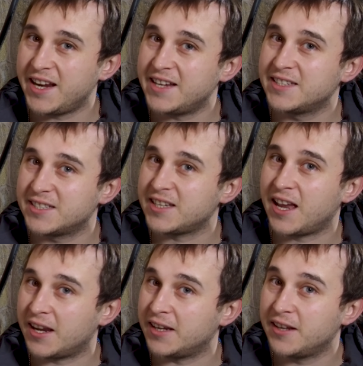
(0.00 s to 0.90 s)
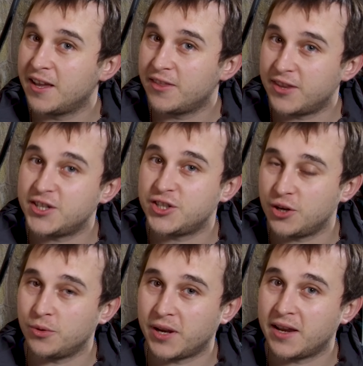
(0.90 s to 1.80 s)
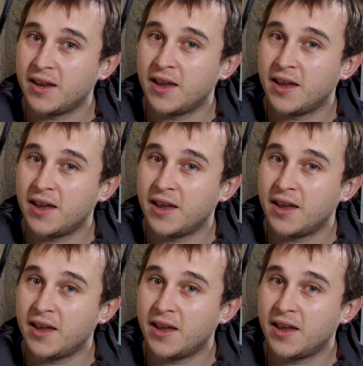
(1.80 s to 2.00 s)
inside this unit.